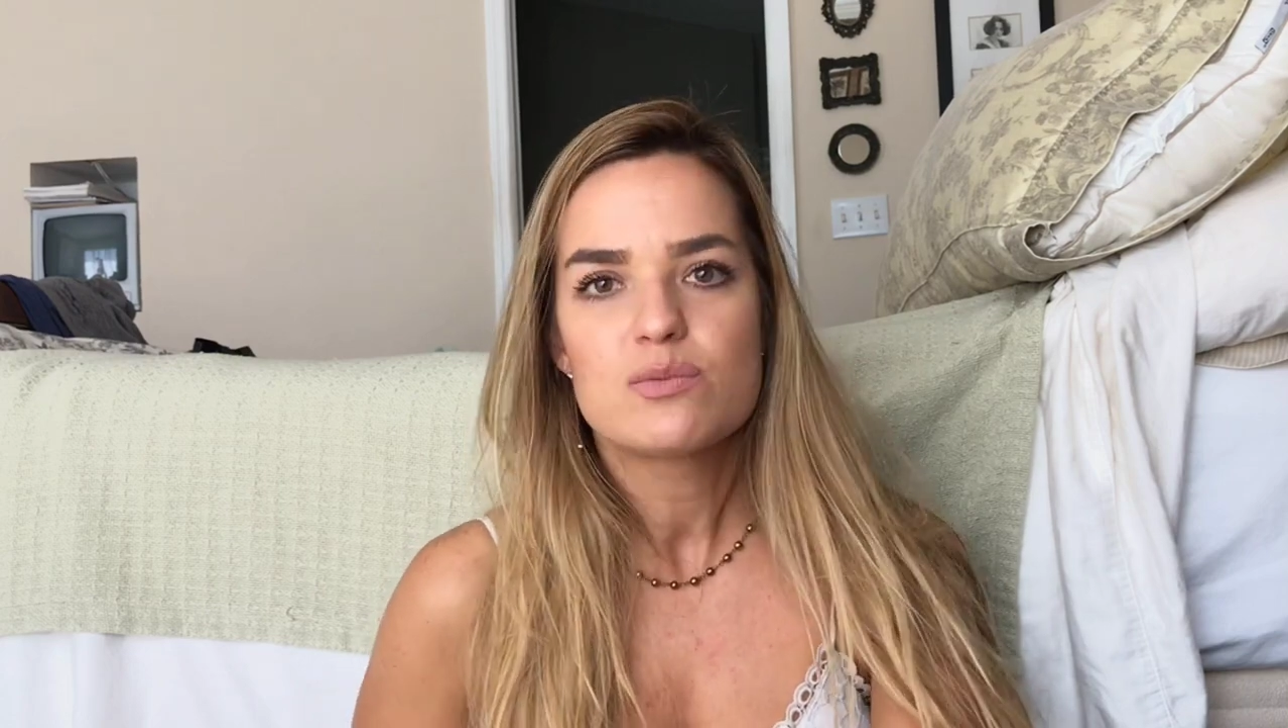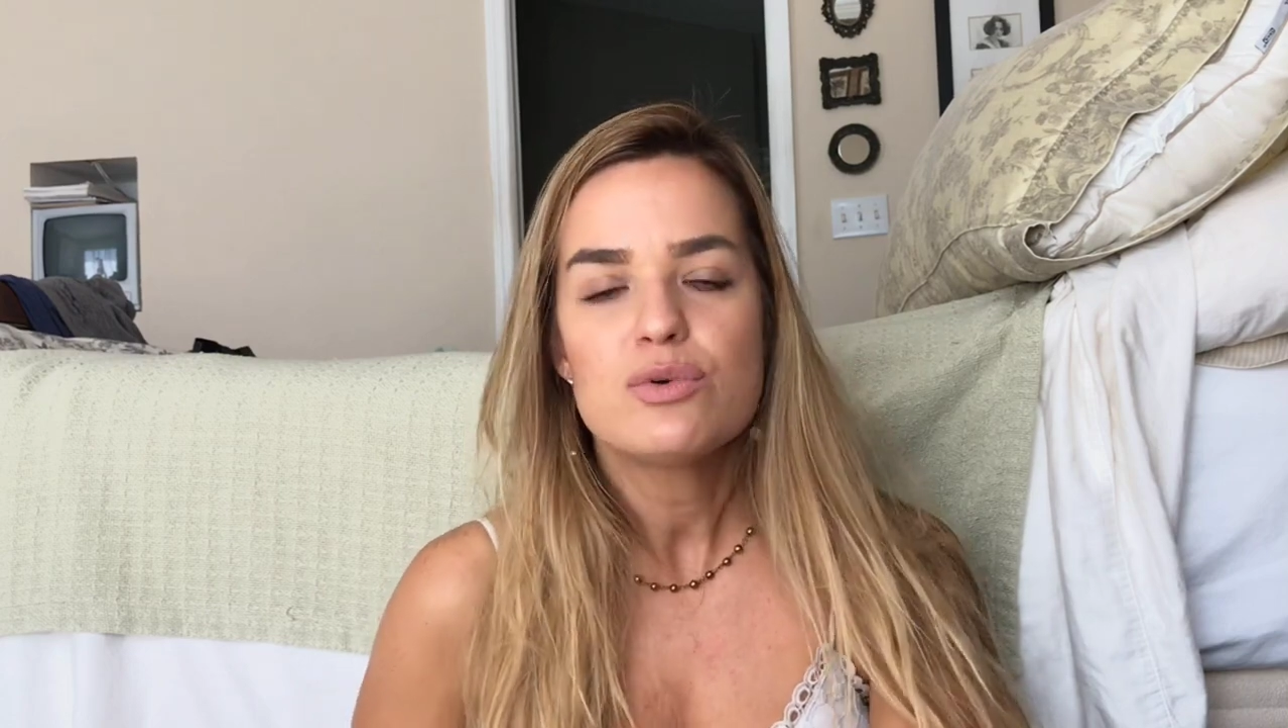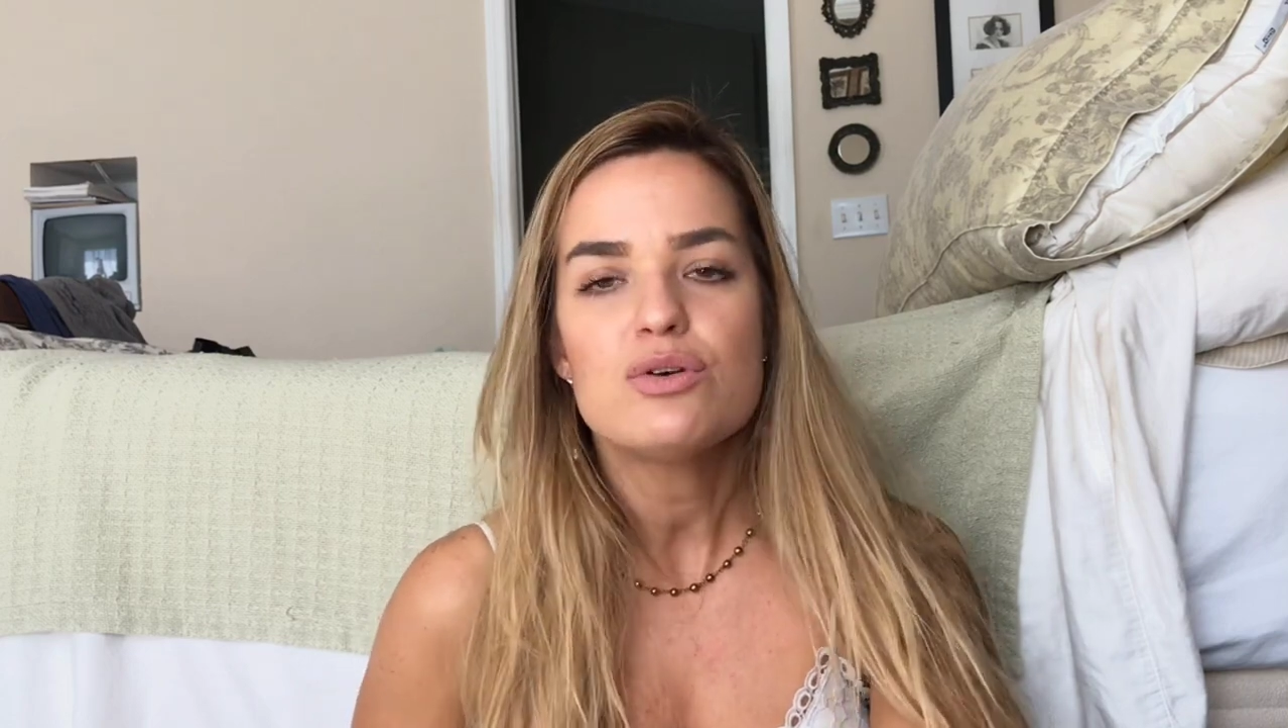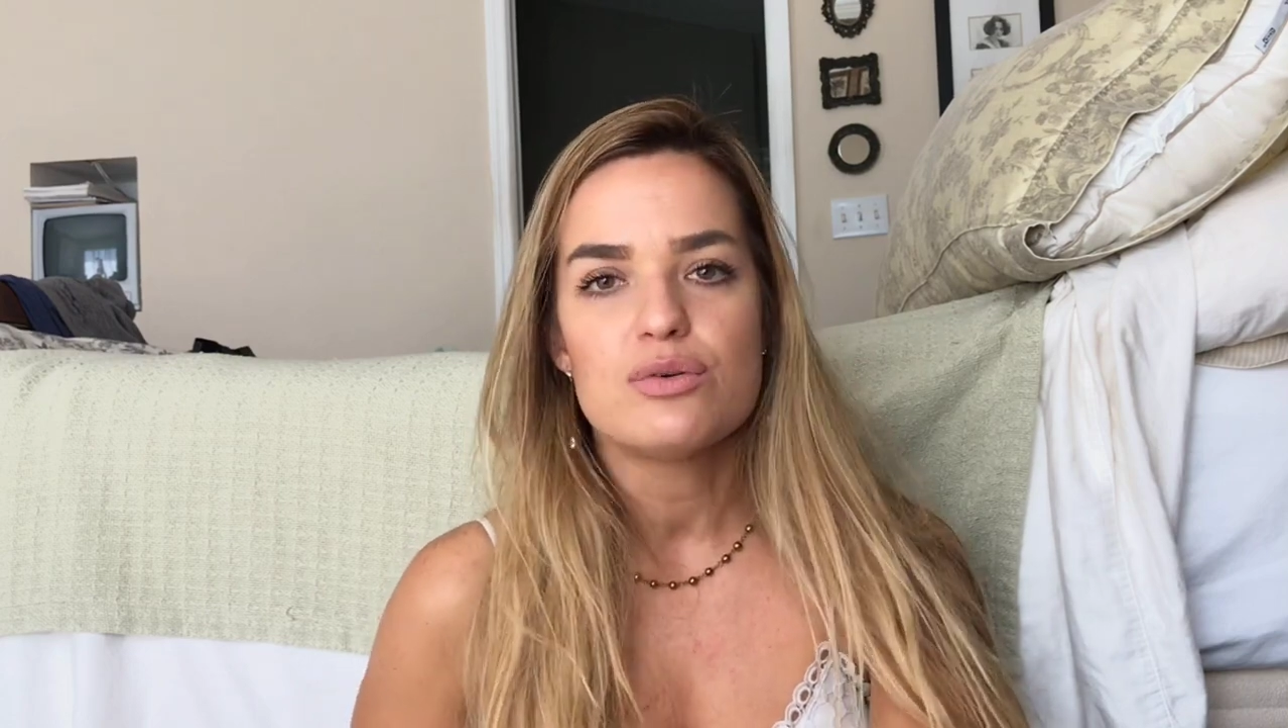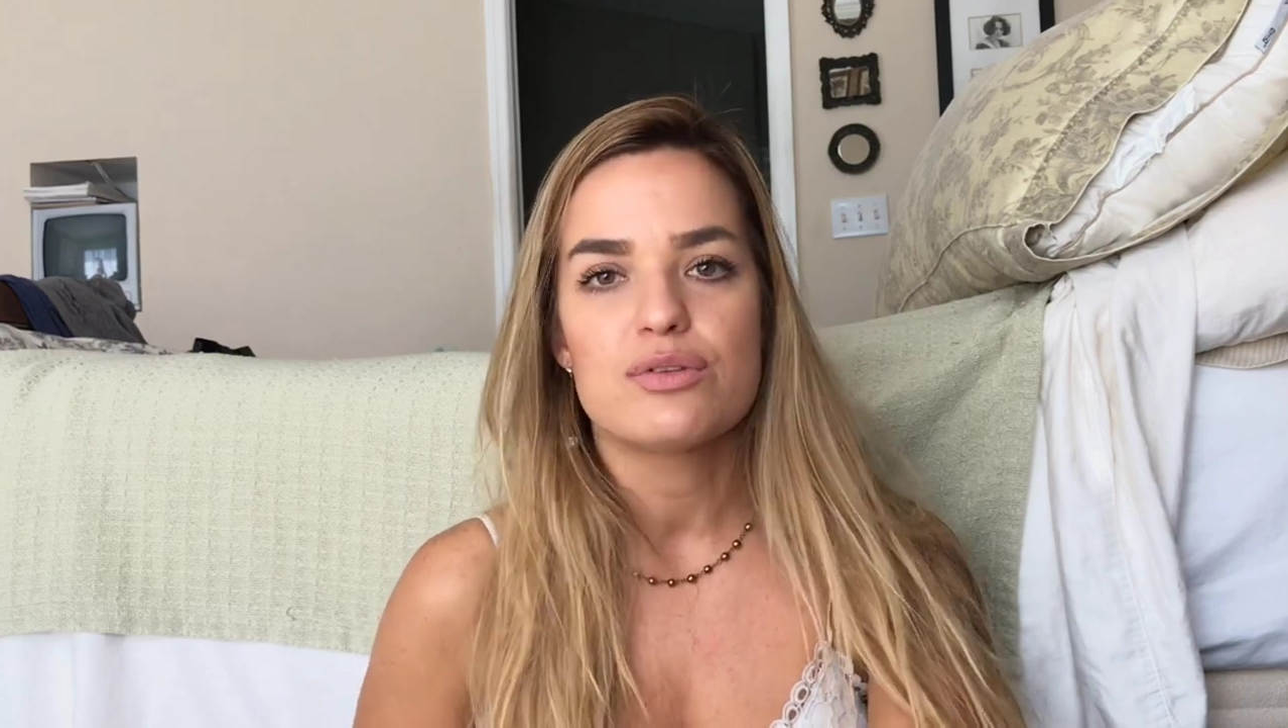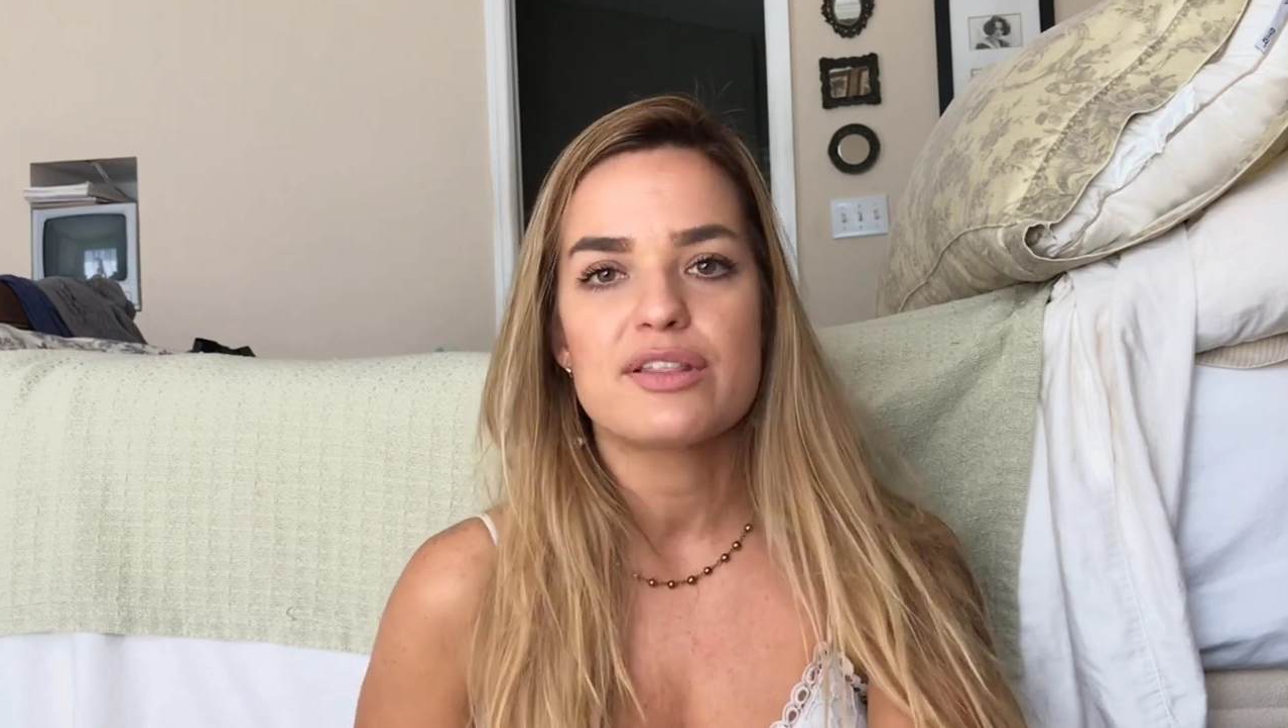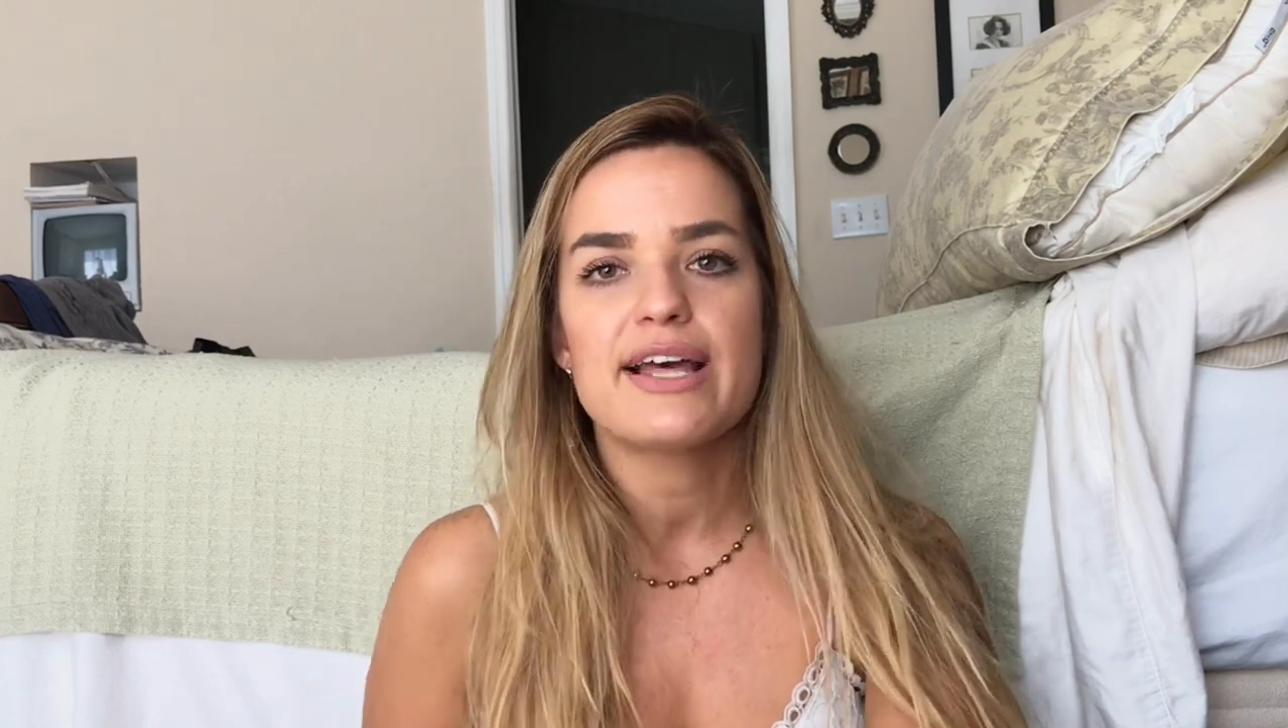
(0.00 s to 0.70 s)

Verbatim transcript: smooth.